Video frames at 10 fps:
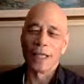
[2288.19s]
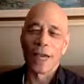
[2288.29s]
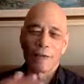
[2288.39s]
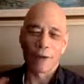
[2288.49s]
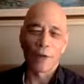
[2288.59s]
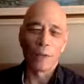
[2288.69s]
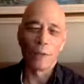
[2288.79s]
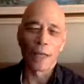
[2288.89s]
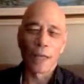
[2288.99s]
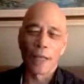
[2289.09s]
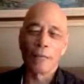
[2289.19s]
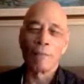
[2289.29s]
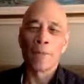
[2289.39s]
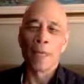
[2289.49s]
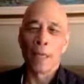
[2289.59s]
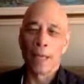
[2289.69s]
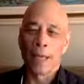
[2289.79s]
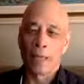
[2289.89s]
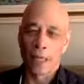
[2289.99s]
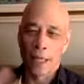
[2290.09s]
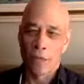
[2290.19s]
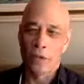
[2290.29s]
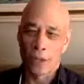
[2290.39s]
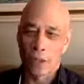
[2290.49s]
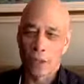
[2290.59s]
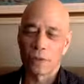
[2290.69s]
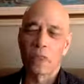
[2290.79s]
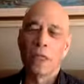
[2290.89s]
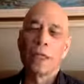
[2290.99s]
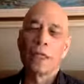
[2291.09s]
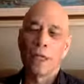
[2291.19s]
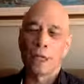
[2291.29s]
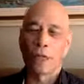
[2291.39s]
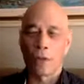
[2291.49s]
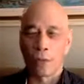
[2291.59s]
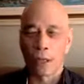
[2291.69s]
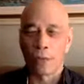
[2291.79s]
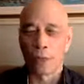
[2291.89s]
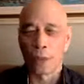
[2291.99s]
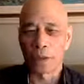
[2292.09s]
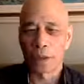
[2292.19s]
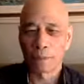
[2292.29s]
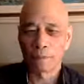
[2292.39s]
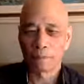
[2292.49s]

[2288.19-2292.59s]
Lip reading: Have a great weekend, and take care of yourselves. Take care of your loved ones.